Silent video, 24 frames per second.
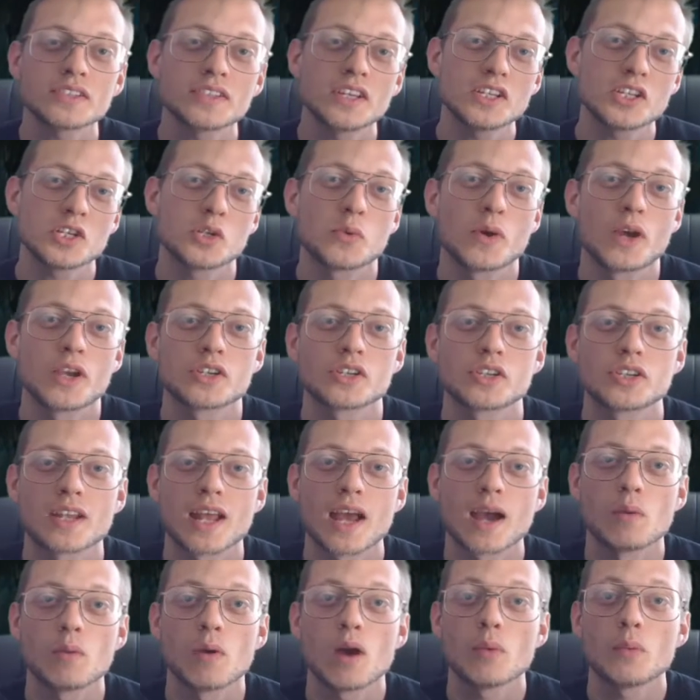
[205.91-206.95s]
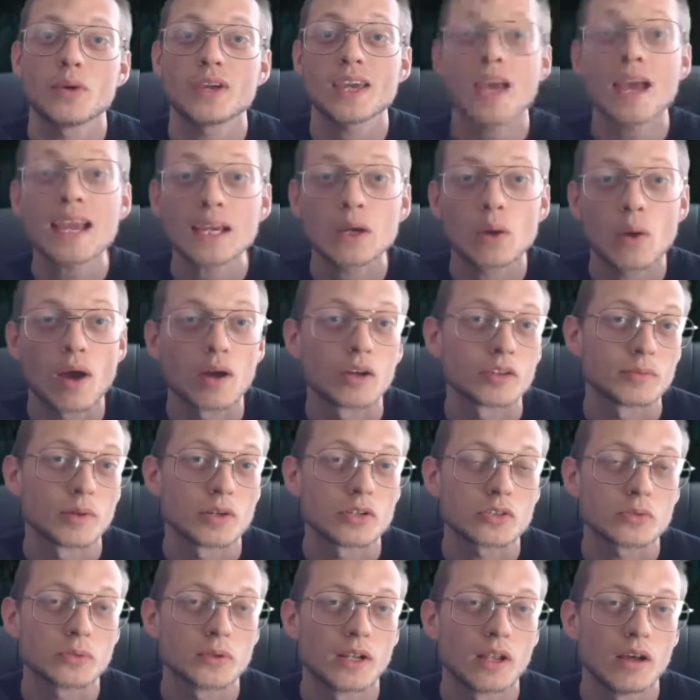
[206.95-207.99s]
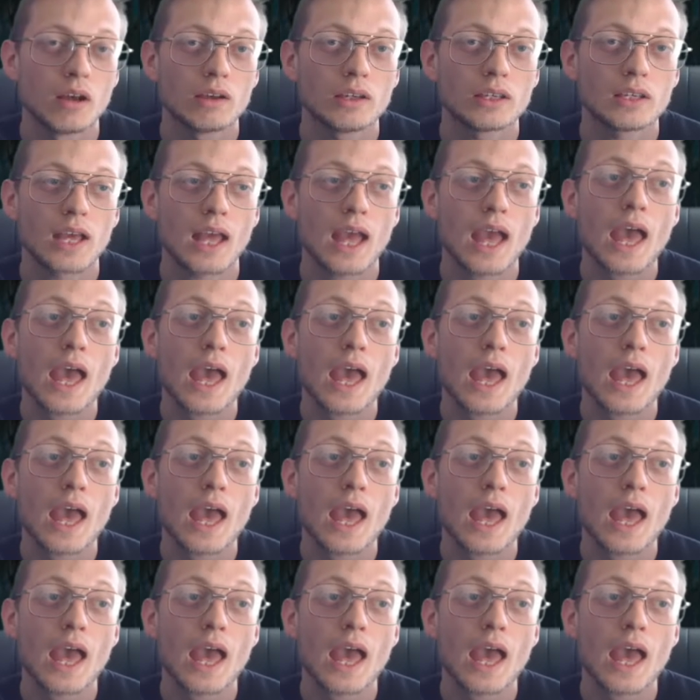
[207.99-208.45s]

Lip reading: situation now where we can go out as much as we like,